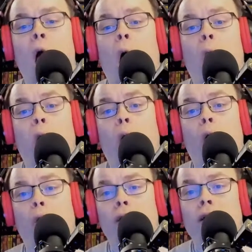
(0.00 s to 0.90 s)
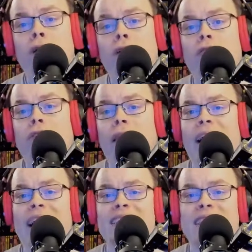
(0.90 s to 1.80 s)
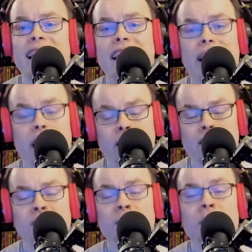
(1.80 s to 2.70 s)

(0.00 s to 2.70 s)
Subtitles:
alone for the last 10 years,